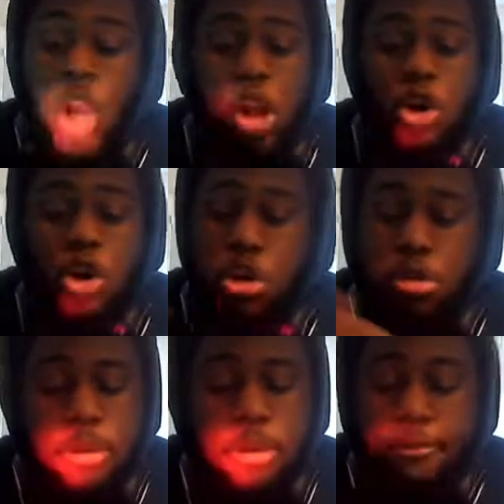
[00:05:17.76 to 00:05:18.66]
on
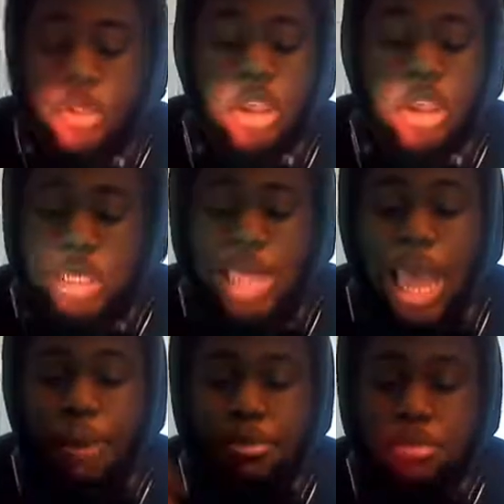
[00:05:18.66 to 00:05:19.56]
Earth. You
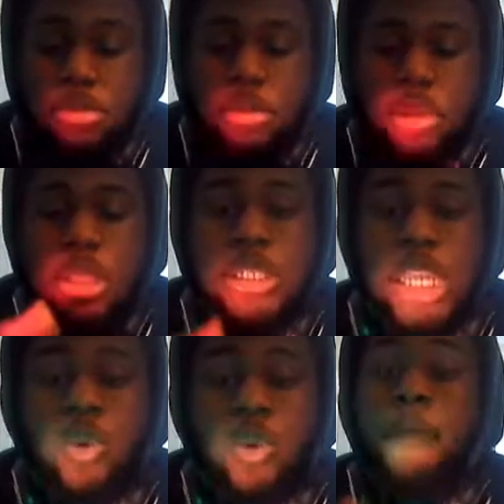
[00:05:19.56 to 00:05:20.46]
stop. See
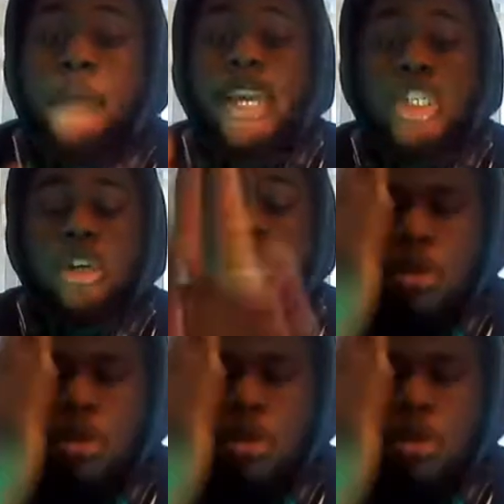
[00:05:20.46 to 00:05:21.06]
this one bitch.